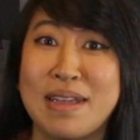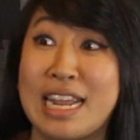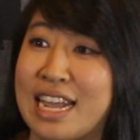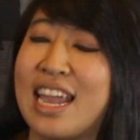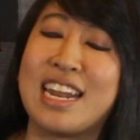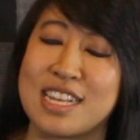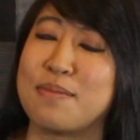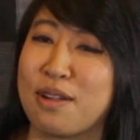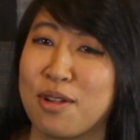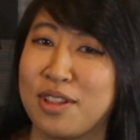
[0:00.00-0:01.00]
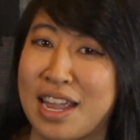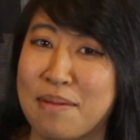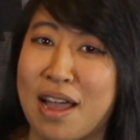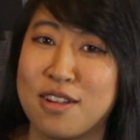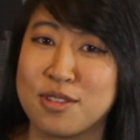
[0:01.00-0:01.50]
It is my real name.
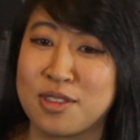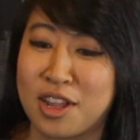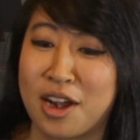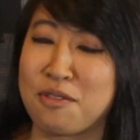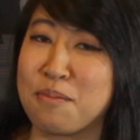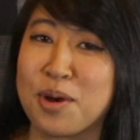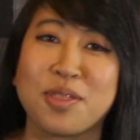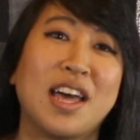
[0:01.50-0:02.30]
I got it from birth.